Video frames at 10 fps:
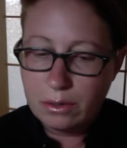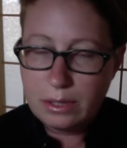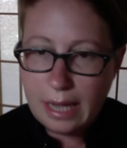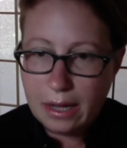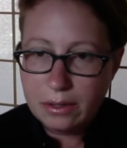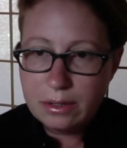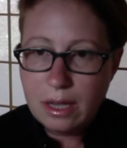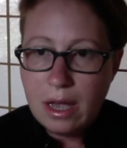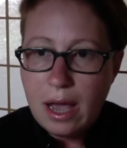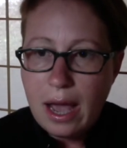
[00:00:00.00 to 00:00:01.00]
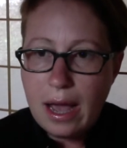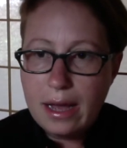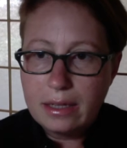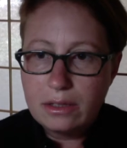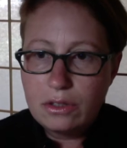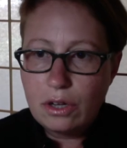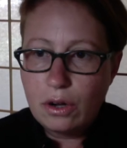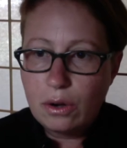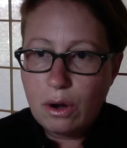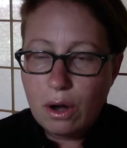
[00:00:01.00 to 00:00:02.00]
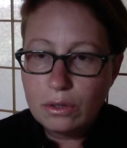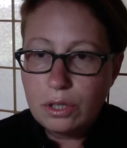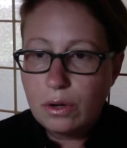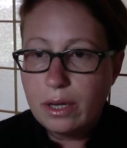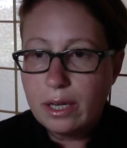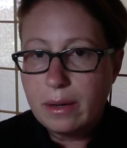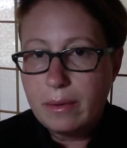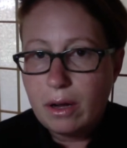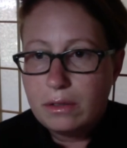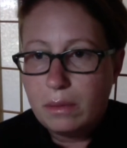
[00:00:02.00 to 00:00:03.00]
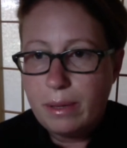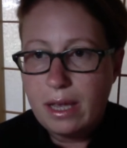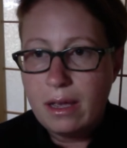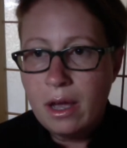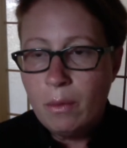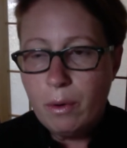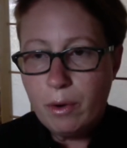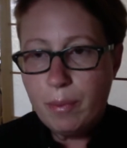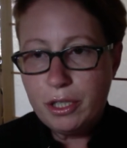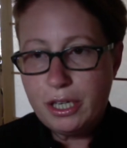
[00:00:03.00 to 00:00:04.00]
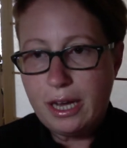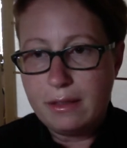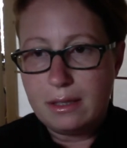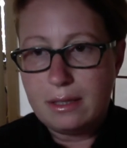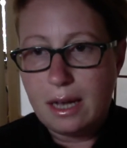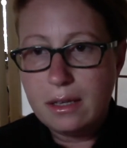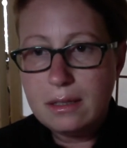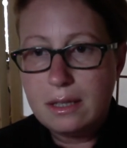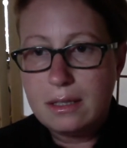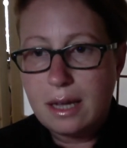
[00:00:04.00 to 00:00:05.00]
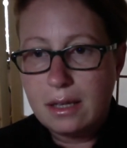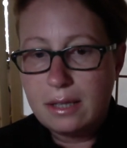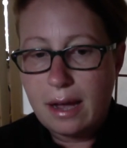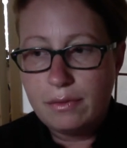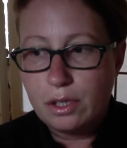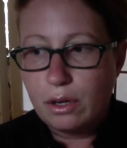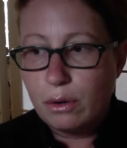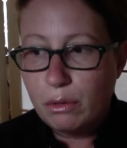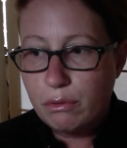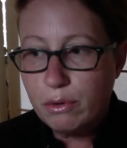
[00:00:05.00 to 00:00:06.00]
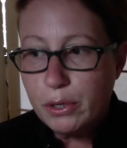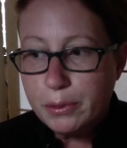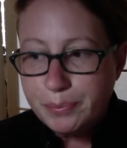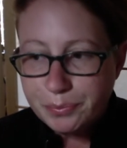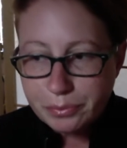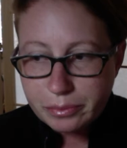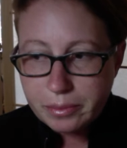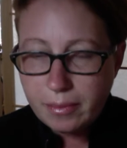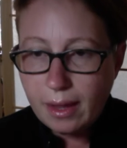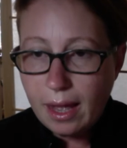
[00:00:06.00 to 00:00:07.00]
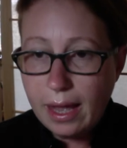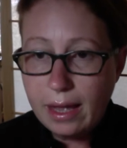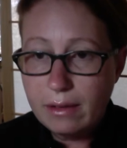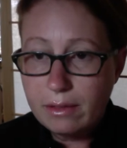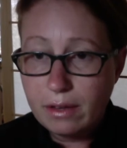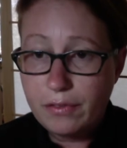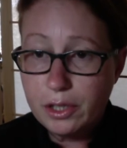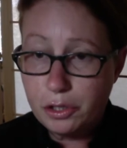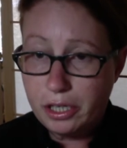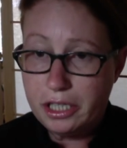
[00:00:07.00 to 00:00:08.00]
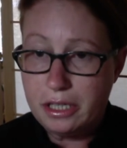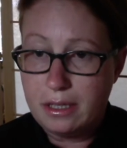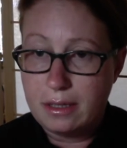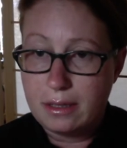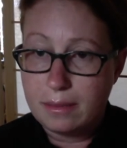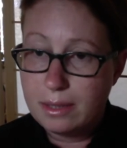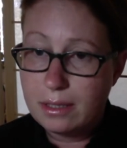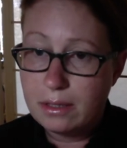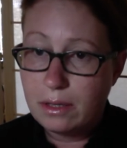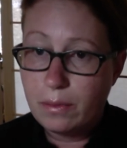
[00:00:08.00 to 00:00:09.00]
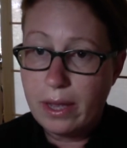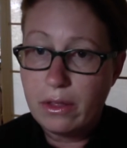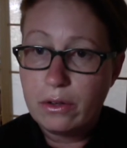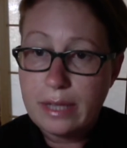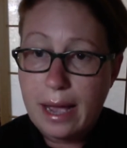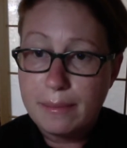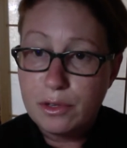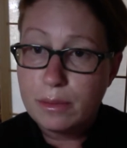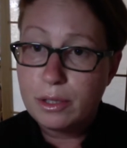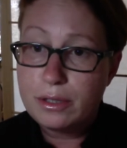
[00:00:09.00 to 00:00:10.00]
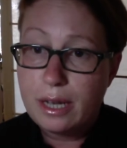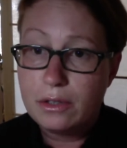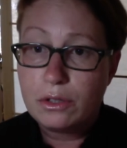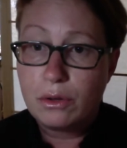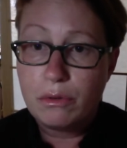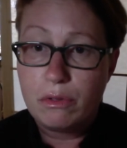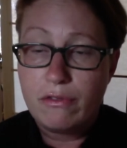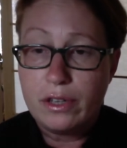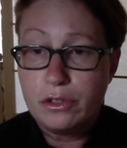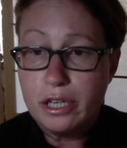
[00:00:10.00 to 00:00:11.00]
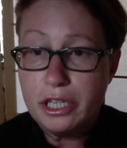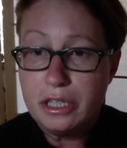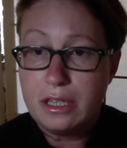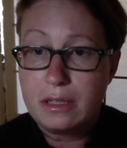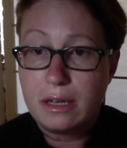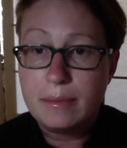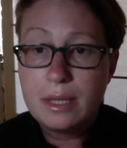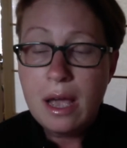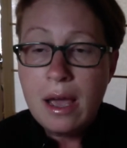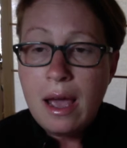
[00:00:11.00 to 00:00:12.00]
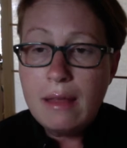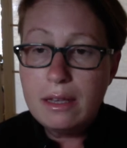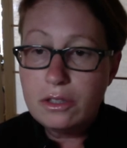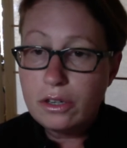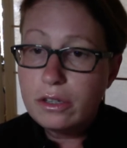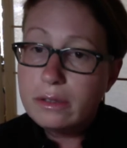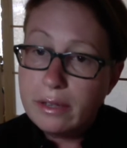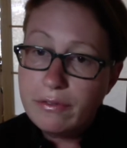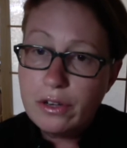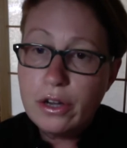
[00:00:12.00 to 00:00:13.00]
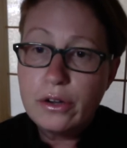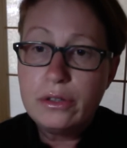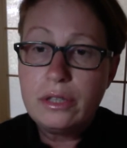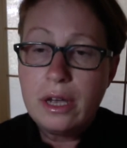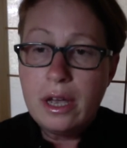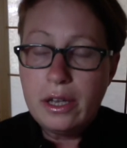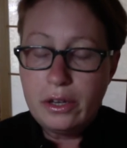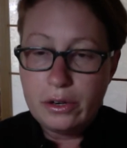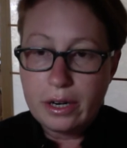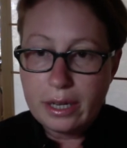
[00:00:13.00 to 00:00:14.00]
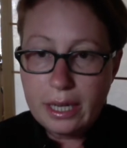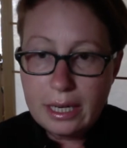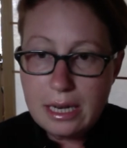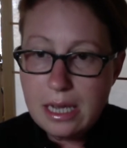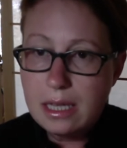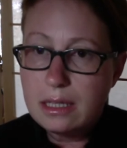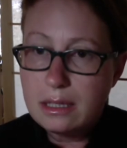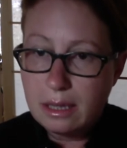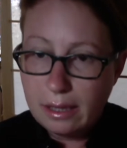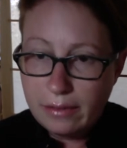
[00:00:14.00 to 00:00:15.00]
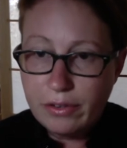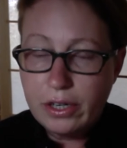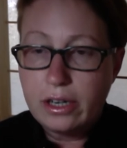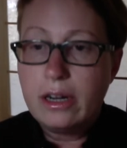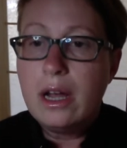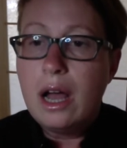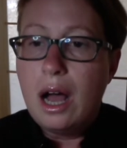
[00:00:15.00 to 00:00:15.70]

cells. And so also it could also be when we're pushing out the cells have to go through the filtration systems. This is the way those abnormal cells go through the filtration systems. And these are your lymph nodes, your kidneys, liver.